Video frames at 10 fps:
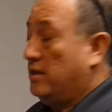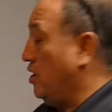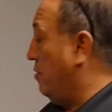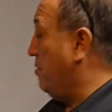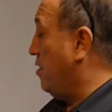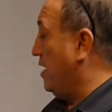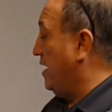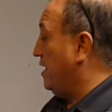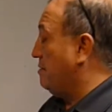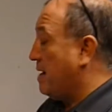number on
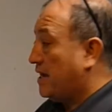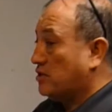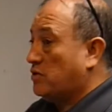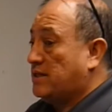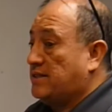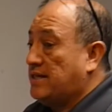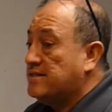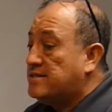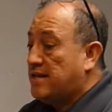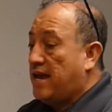it, and the MAC address
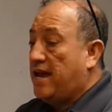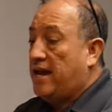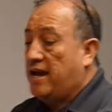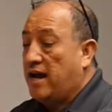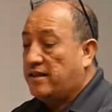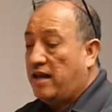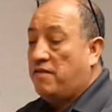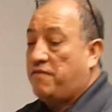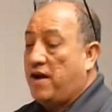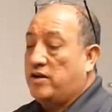is a
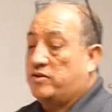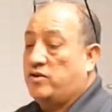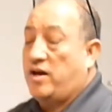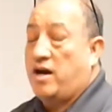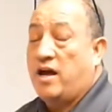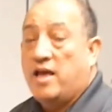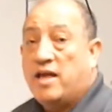identifier to the